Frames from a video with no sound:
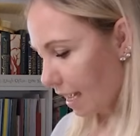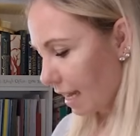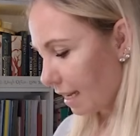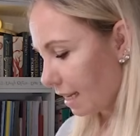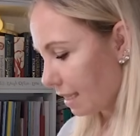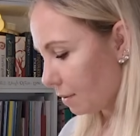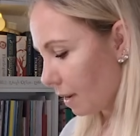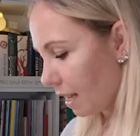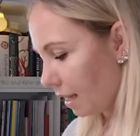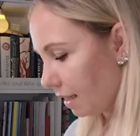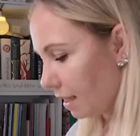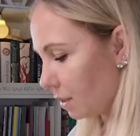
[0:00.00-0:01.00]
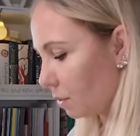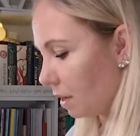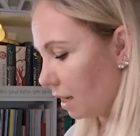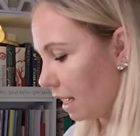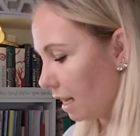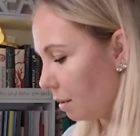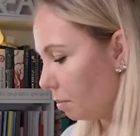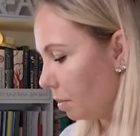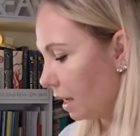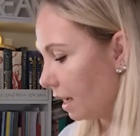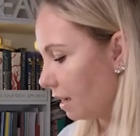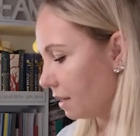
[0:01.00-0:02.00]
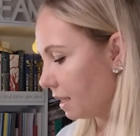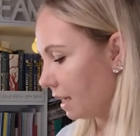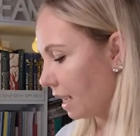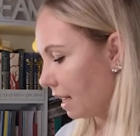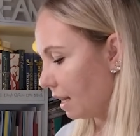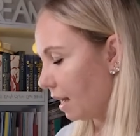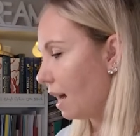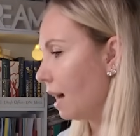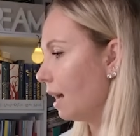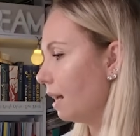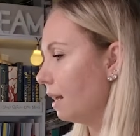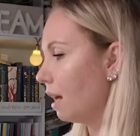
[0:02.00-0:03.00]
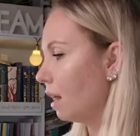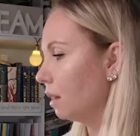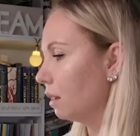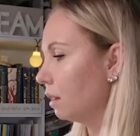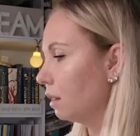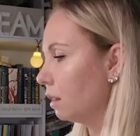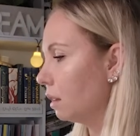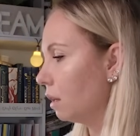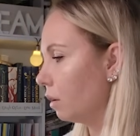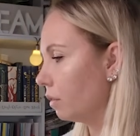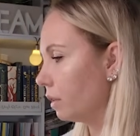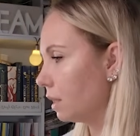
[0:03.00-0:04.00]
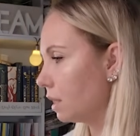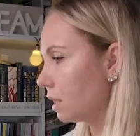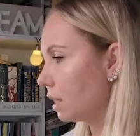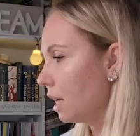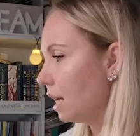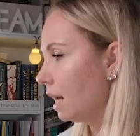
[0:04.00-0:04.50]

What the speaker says: And as well, this one in a bigger scale. I love it.